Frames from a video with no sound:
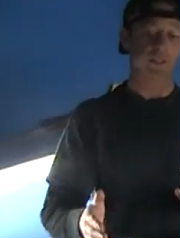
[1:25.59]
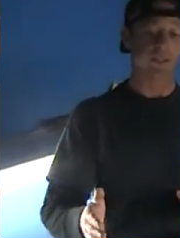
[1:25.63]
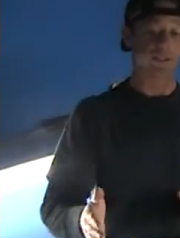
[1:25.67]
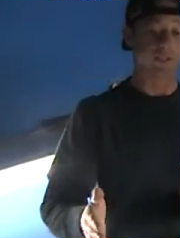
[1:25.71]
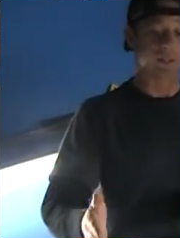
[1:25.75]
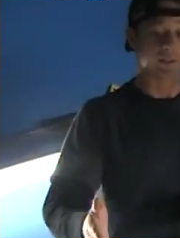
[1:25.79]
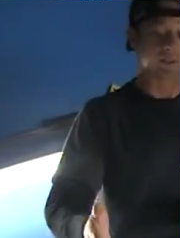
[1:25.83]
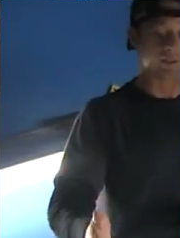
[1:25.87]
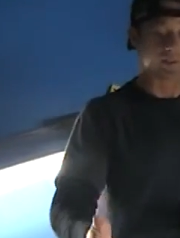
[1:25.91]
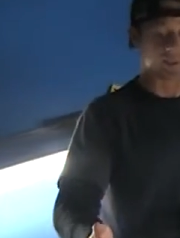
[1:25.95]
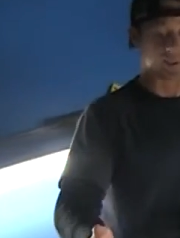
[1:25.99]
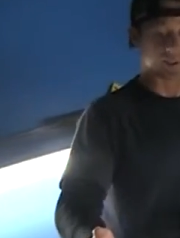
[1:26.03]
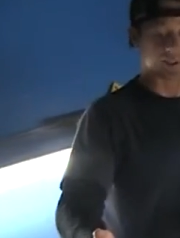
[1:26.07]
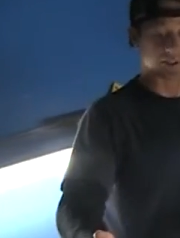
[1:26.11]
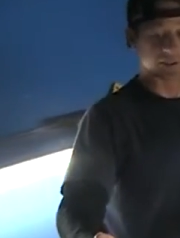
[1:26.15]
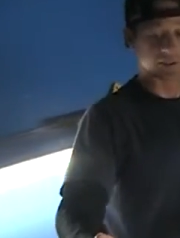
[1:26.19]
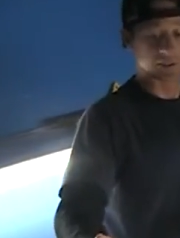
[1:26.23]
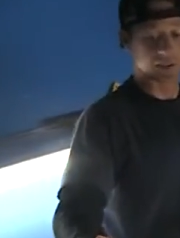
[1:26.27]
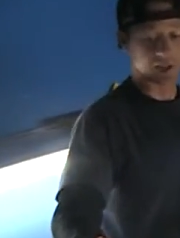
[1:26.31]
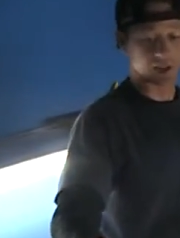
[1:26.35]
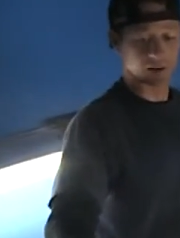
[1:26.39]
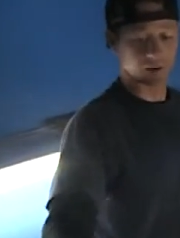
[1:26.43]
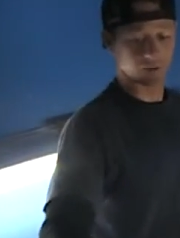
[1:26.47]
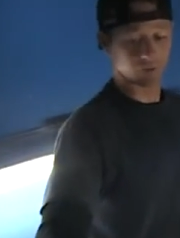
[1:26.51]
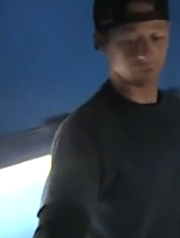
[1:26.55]
are going to be this
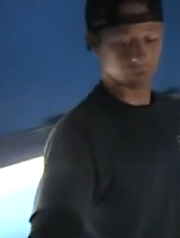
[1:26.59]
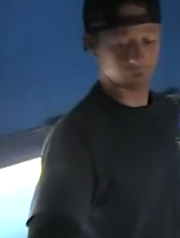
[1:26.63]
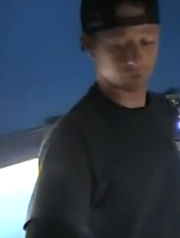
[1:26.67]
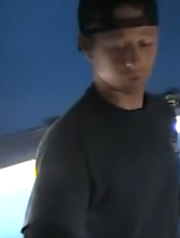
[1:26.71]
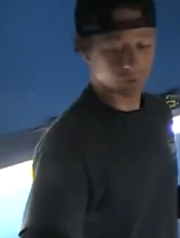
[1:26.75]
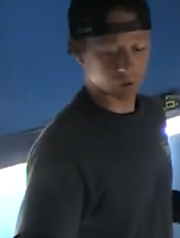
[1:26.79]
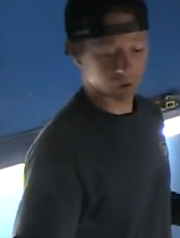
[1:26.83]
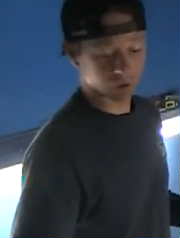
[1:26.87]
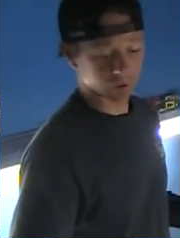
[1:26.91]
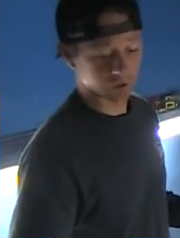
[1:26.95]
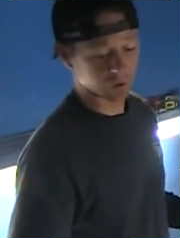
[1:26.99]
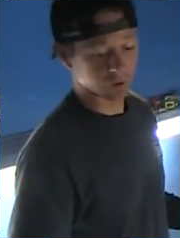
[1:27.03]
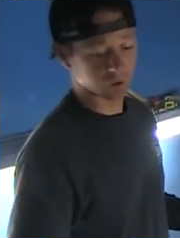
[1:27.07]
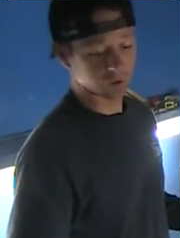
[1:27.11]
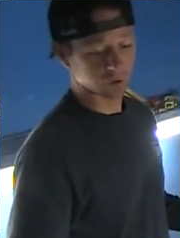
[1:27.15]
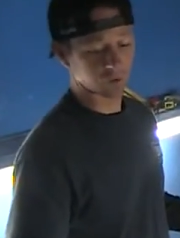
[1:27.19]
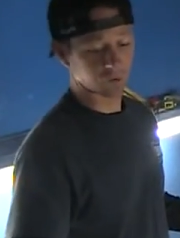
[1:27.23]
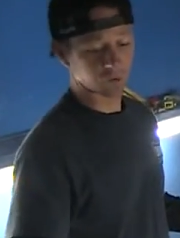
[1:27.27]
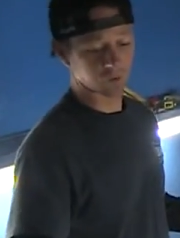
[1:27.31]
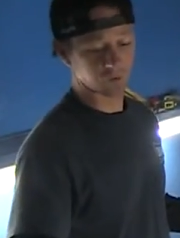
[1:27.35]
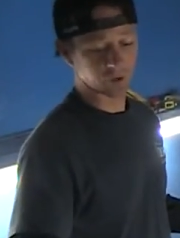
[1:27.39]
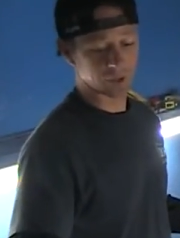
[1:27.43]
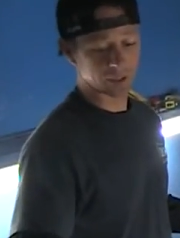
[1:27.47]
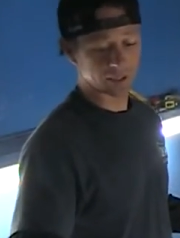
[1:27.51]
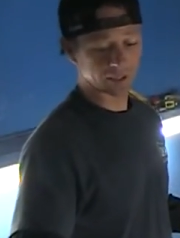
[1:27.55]
uh, real
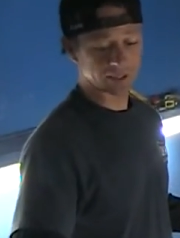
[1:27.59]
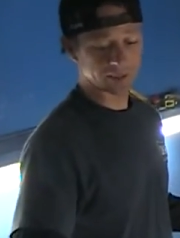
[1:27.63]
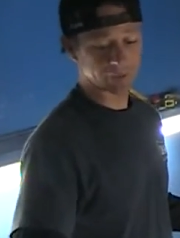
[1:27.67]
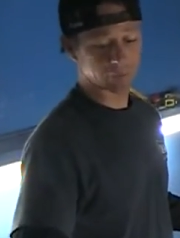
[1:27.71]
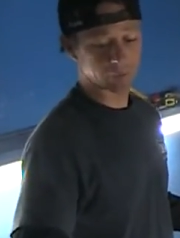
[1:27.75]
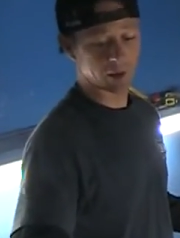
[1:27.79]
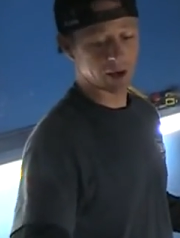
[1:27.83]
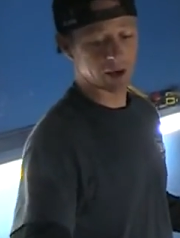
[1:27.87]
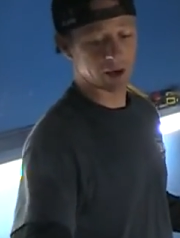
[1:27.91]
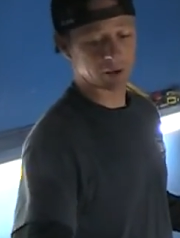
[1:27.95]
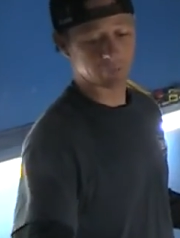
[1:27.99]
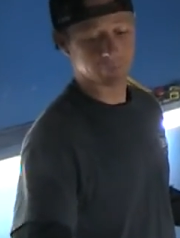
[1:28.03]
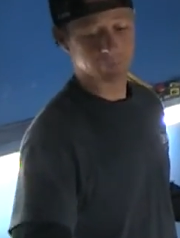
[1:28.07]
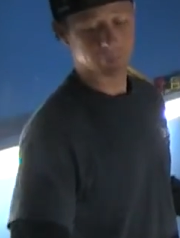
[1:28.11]
user-friendly round